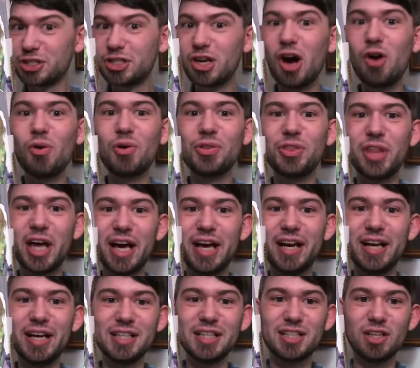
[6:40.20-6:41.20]
just go with
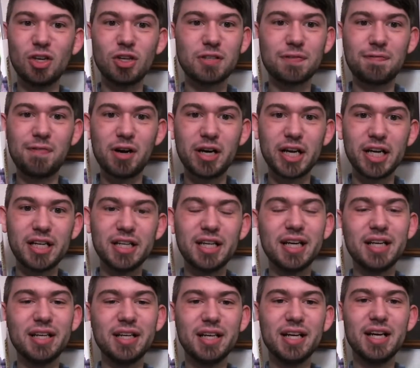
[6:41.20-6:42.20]
that. It looks funny.
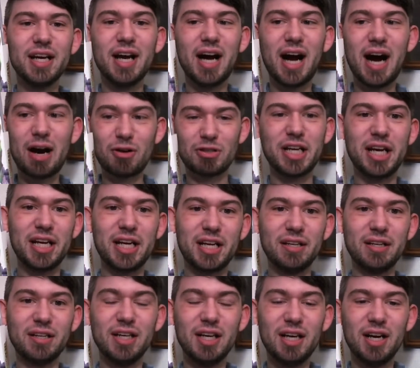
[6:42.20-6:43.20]
I'll take
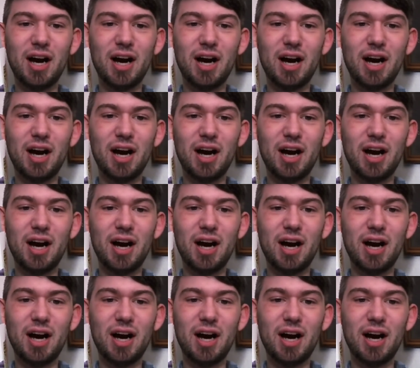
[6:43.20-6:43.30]
it.